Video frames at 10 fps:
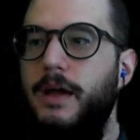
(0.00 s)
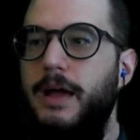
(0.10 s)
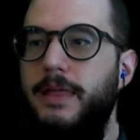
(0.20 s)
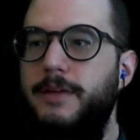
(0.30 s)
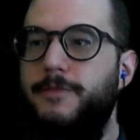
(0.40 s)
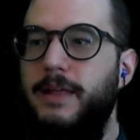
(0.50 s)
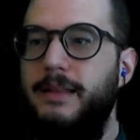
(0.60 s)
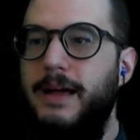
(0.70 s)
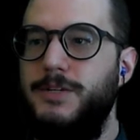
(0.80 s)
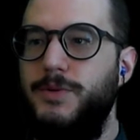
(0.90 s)
And then for that
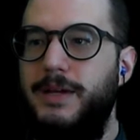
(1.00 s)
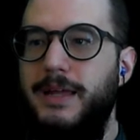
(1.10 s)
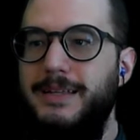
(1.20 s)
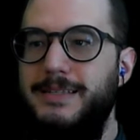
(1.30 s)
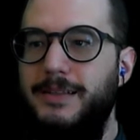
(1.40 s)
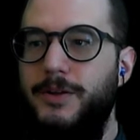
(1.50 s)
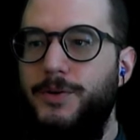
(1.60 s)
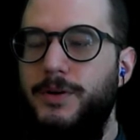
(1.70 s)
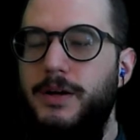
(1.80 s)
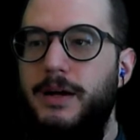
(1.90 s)
last one, again, it's a
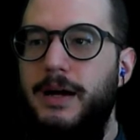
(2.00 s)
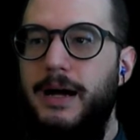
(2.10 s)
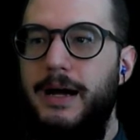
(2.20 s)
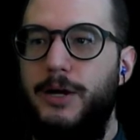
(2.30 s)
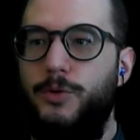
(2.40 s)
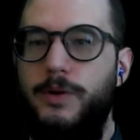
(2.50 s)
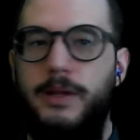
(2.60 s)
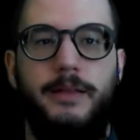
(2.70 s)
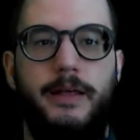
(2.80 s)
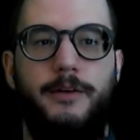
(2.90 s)
little
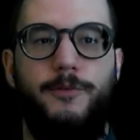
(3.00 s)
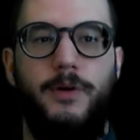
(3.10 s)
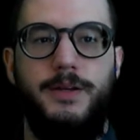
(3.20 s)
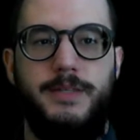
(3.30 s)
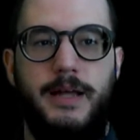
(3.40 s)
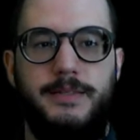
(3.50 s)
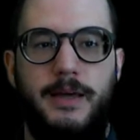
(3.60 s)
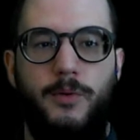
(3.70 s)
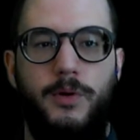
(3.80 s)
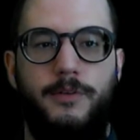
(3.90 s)
Greek letter for us. That's
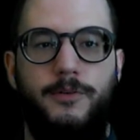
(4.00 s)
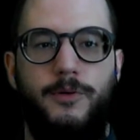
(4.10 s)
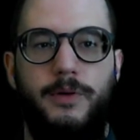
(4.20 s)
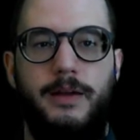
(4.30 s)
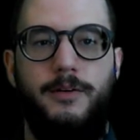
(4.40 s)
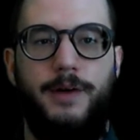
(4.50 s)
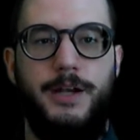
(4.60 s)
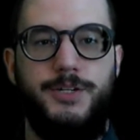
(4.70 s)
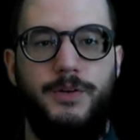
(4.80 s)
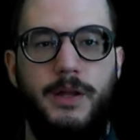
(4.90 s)
that wonderful
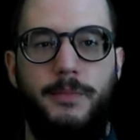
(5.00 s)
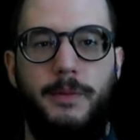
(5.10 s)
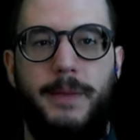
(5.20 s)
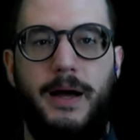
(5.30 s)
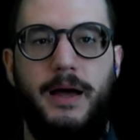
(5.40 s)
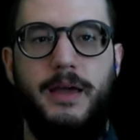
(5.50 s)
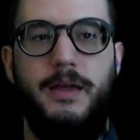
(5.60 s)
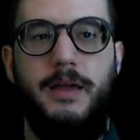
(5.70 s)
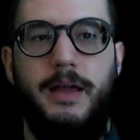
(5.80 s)
irrational number pi.